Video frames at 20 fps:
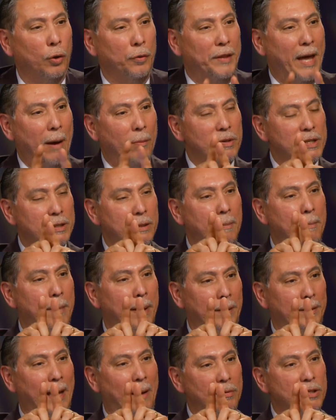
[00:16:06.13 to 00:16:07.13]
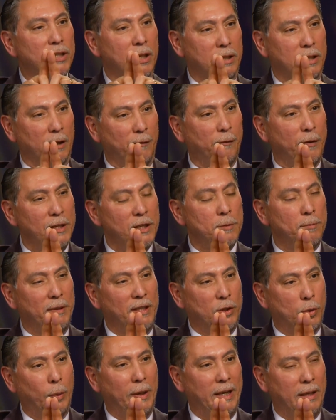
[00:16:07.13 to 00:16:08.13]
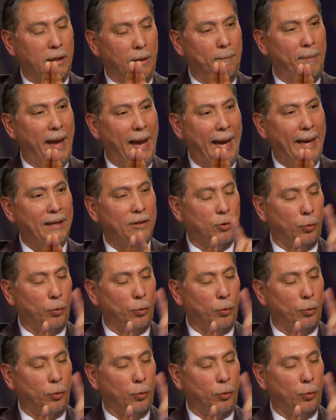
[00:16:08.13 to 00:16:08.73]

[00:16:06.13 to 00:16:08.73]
that was the difference between the pay,